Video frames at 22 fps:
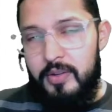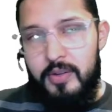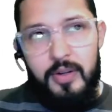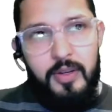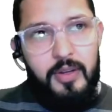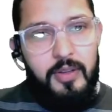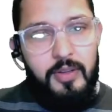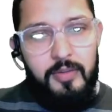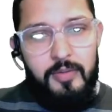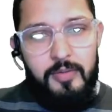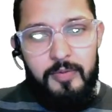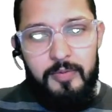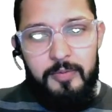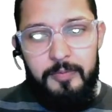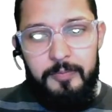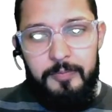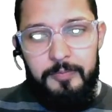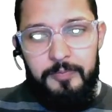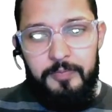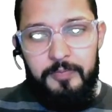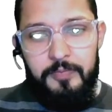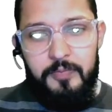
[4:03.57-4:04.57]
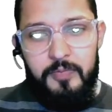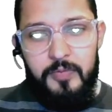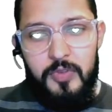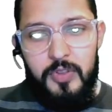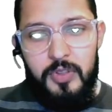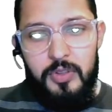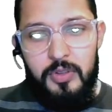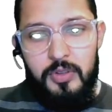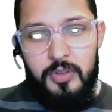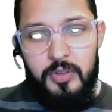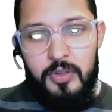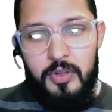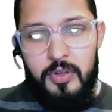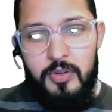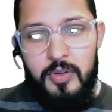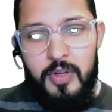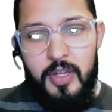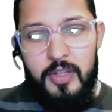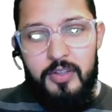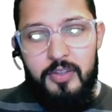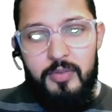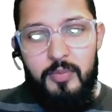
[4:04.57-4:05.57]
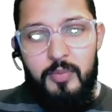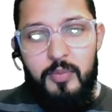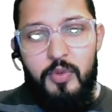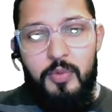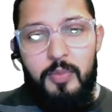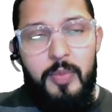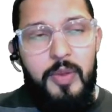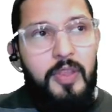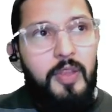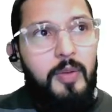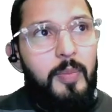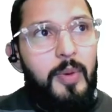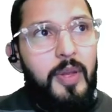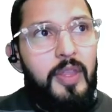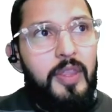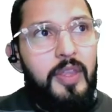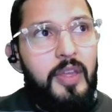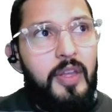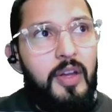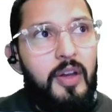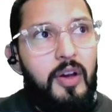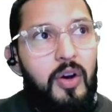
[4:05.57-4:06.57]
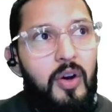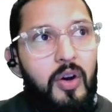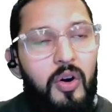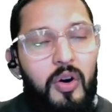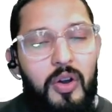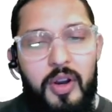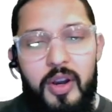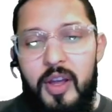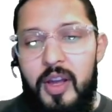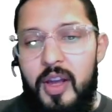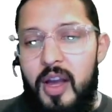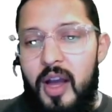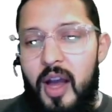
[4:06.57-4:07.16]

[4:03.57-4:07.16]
right? So you get some movement depending on